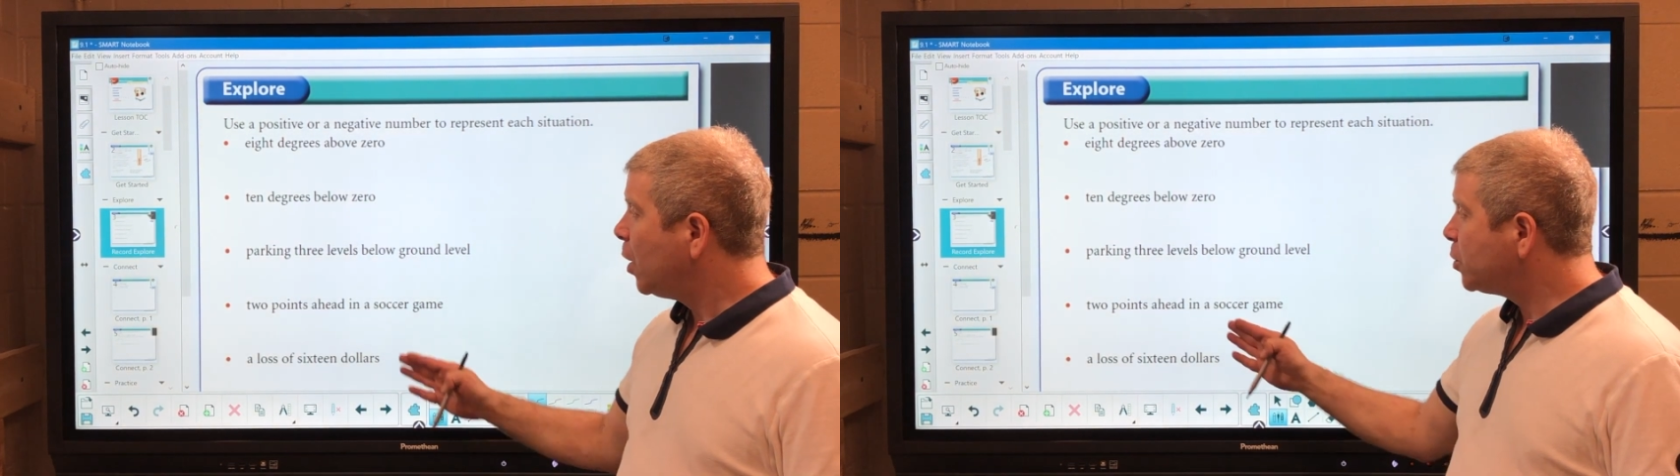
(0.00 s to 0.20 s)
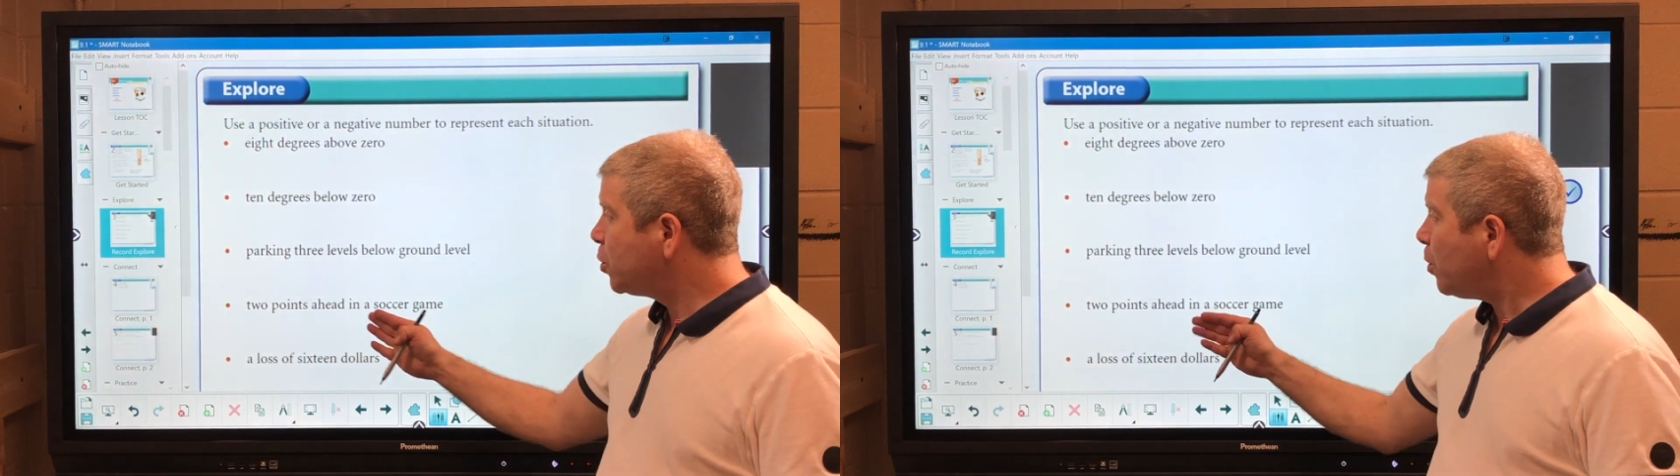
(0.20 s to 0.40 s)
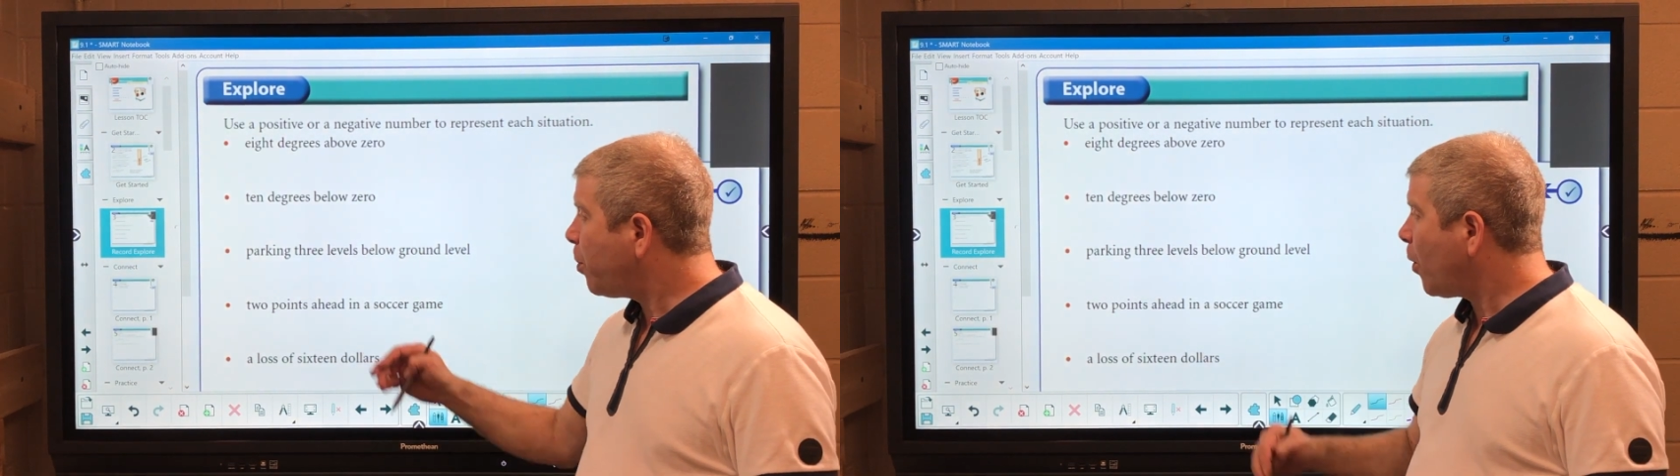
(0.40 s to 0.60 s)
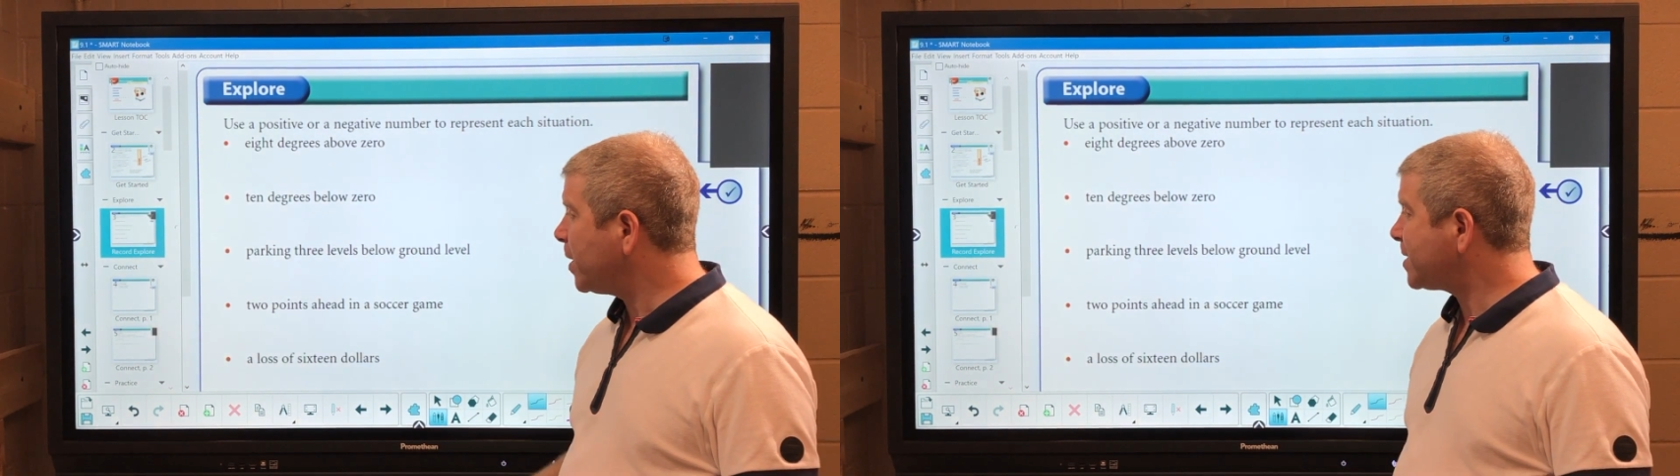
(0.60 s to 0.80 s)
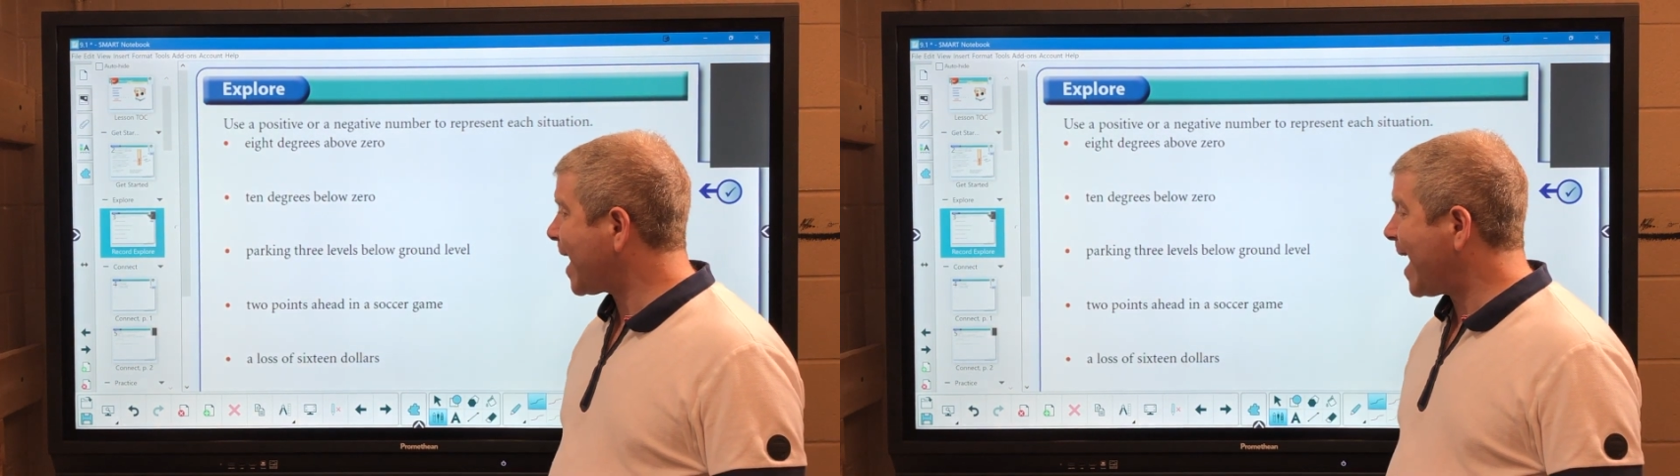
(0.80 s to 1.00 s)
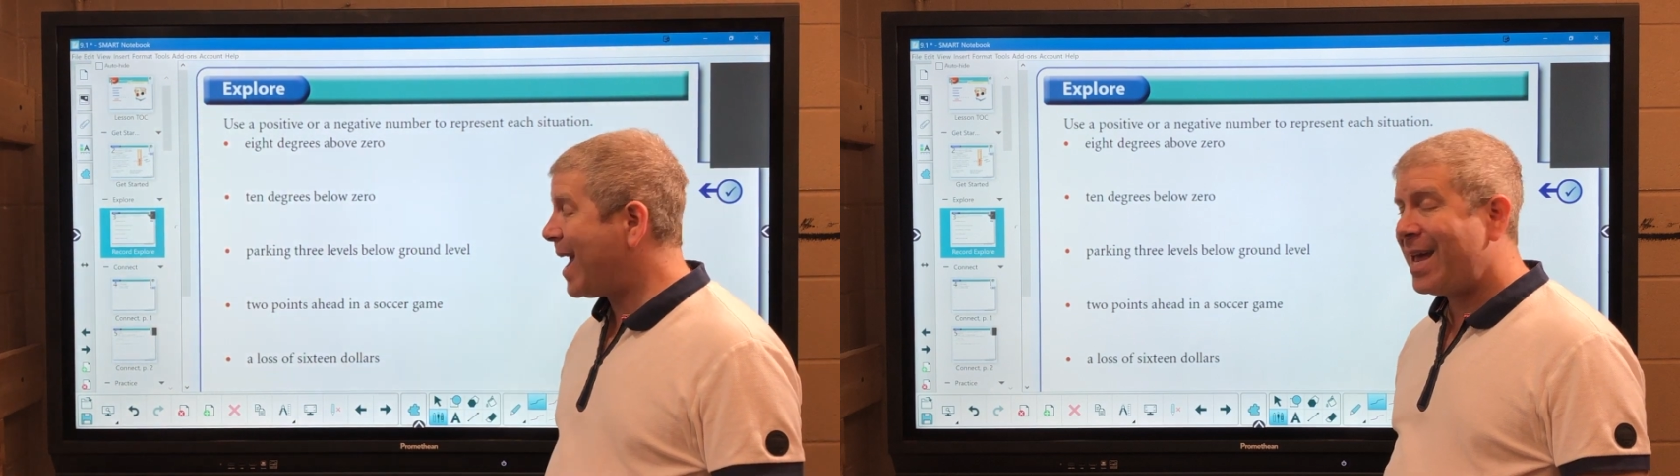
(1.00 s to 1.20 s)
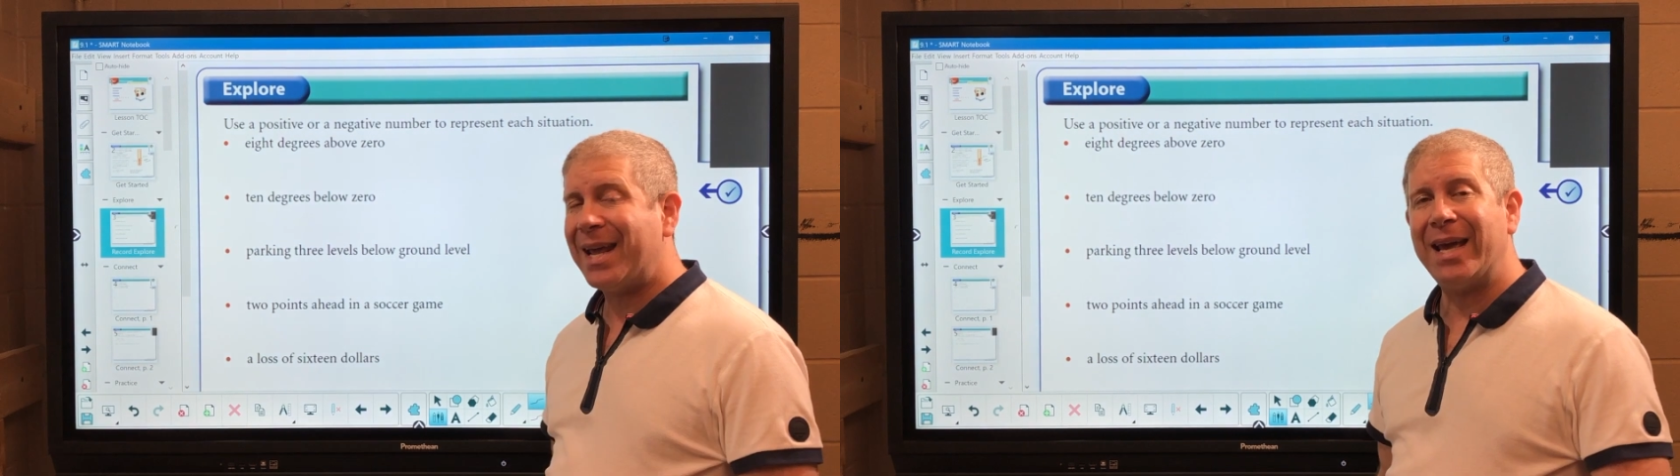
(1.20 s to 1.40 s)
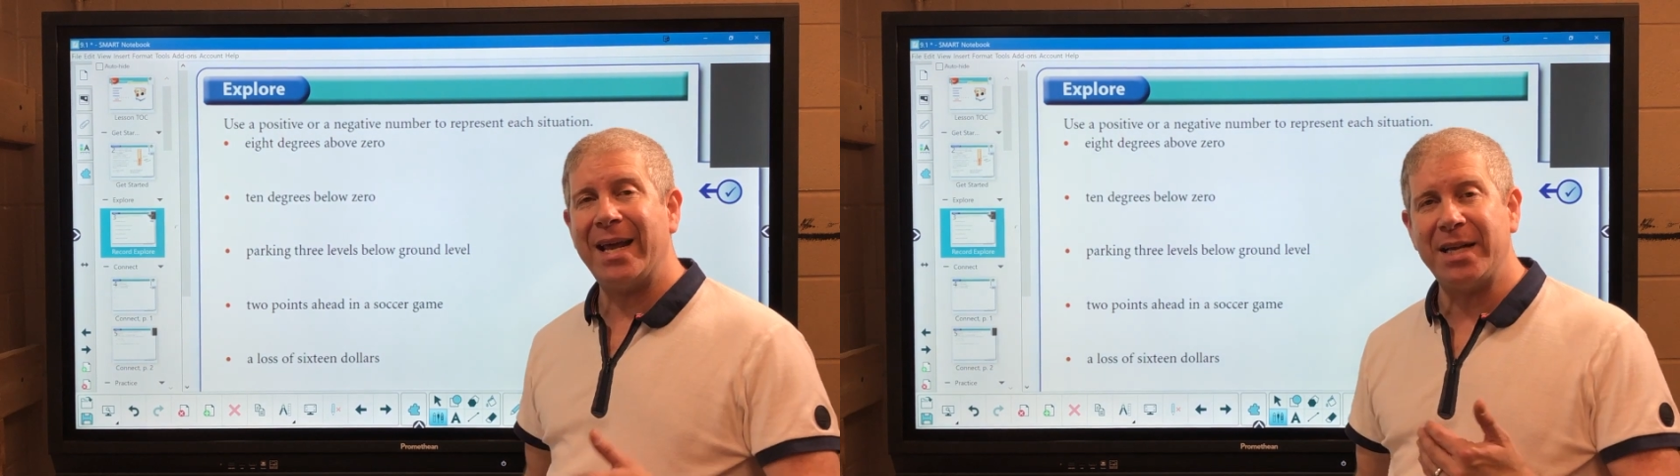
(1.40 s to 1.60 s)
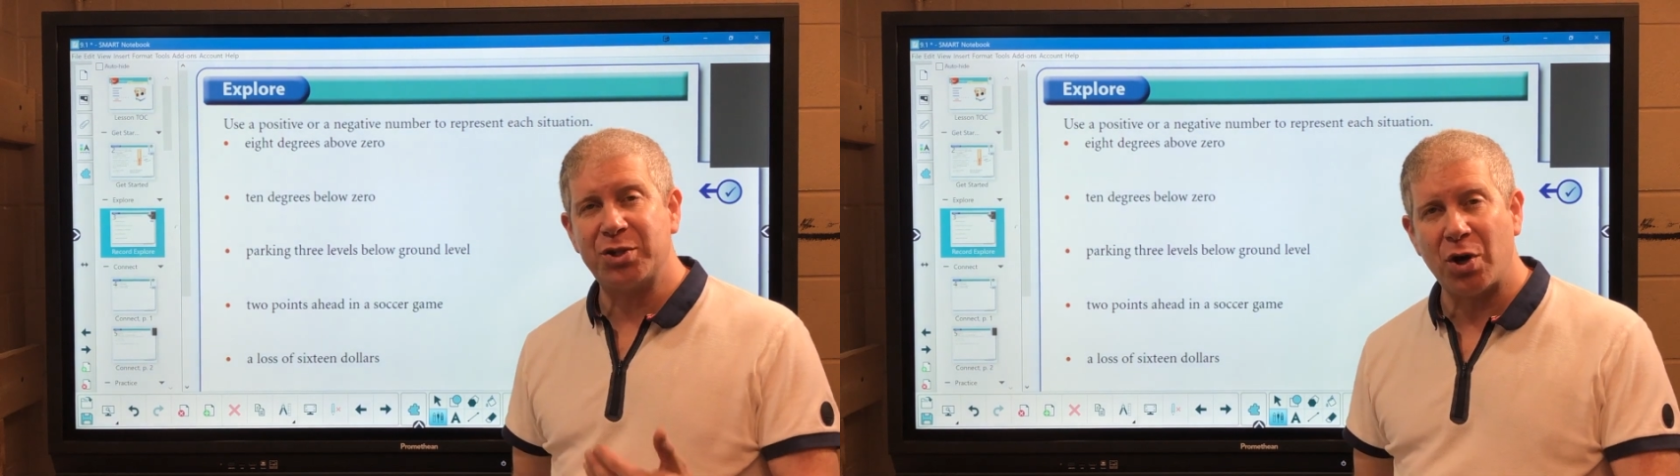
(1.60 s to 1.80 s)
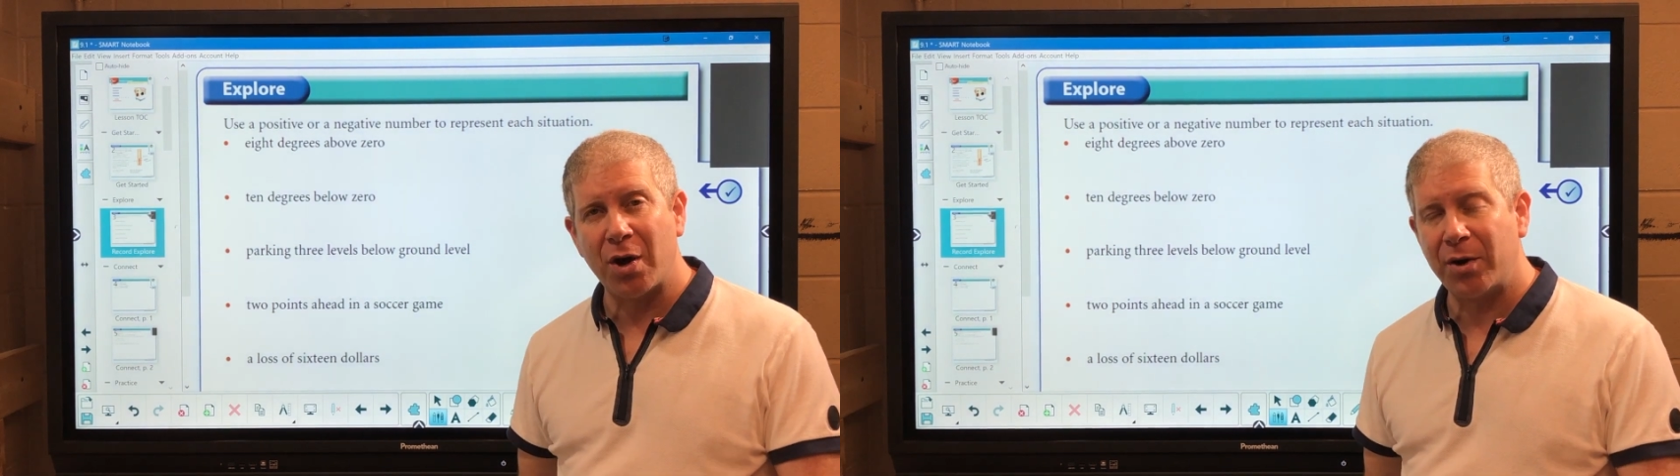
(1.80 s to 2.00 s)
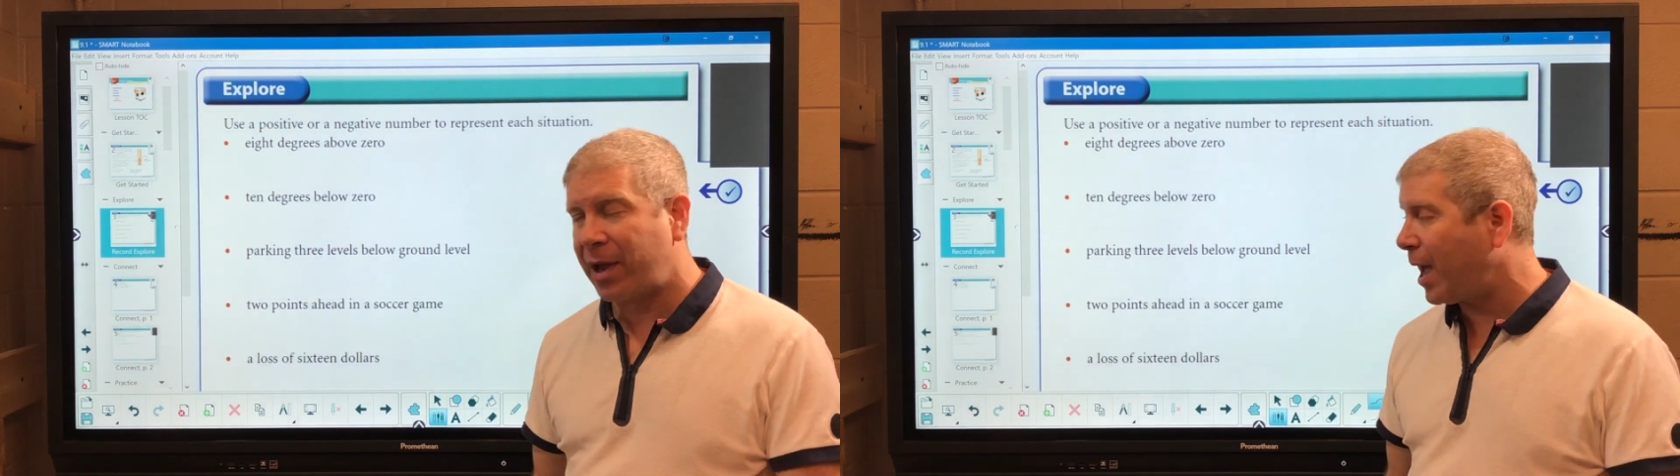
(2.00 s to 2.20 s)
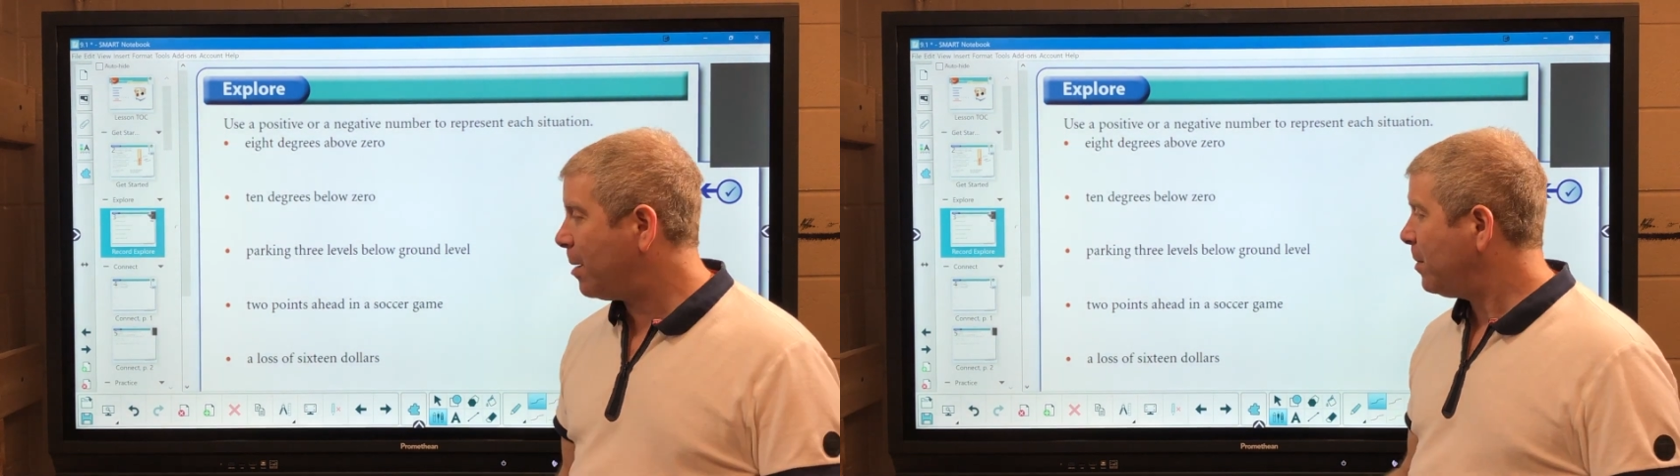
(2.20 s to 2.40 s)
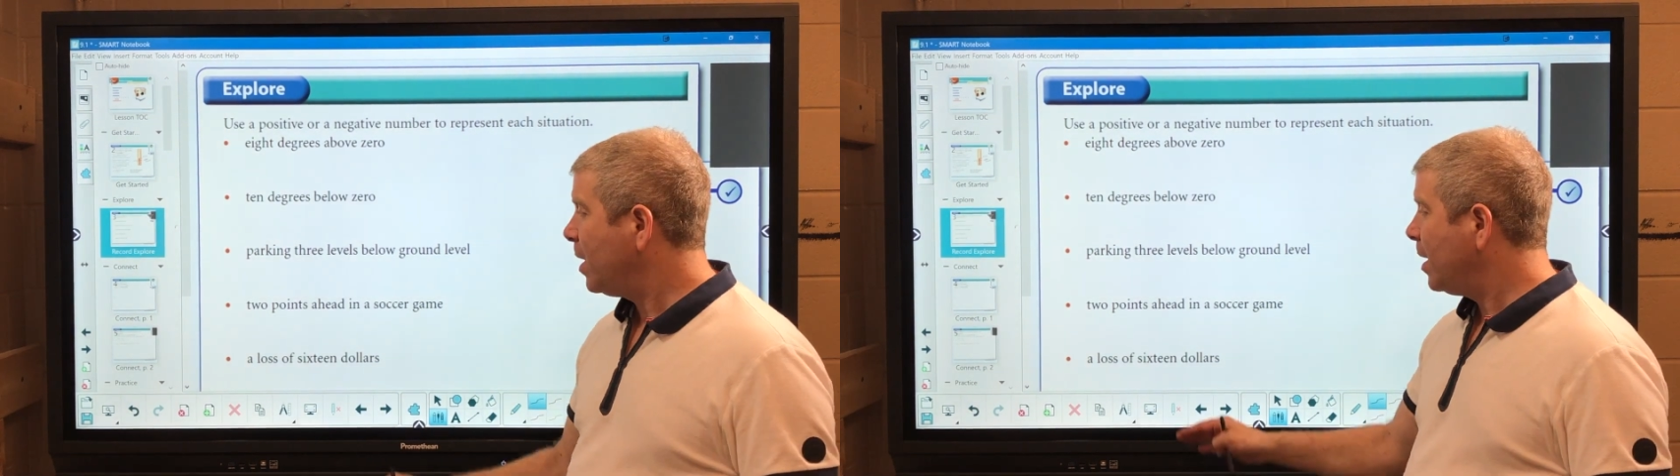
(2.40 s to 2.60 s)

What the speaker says: 2 points ahead in a soccer game,